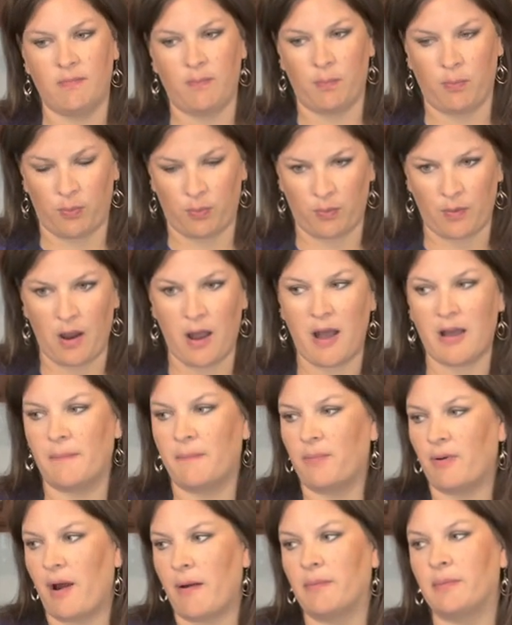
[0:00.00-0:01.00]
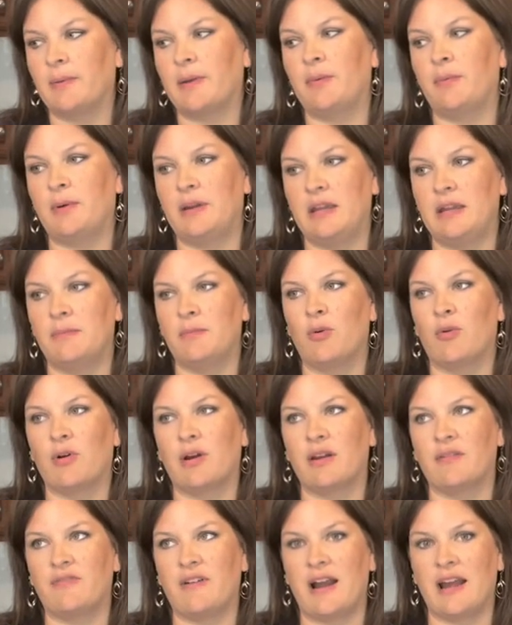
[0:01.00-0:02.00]
Probably would eat
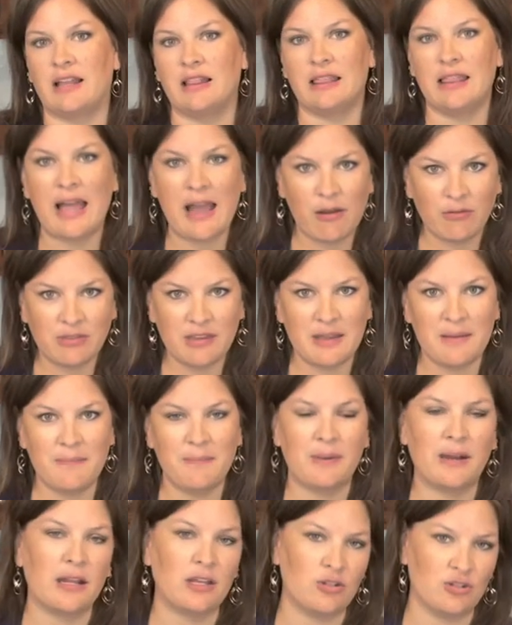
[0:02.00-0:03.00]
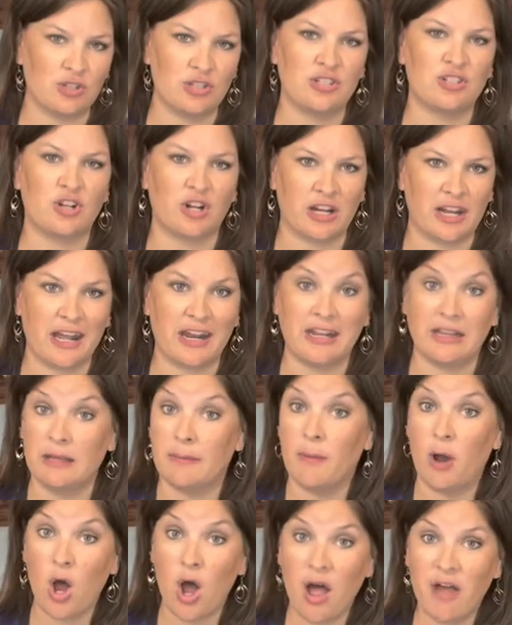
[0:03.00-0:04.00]
more if I allowed them, but I usually start cutting them
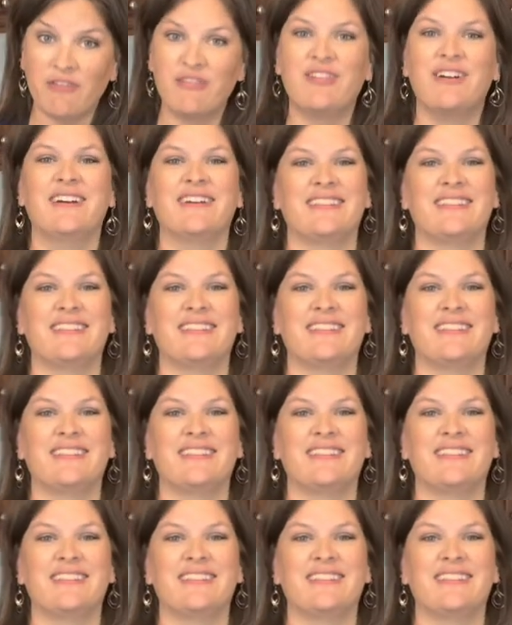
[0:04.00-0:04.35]
off.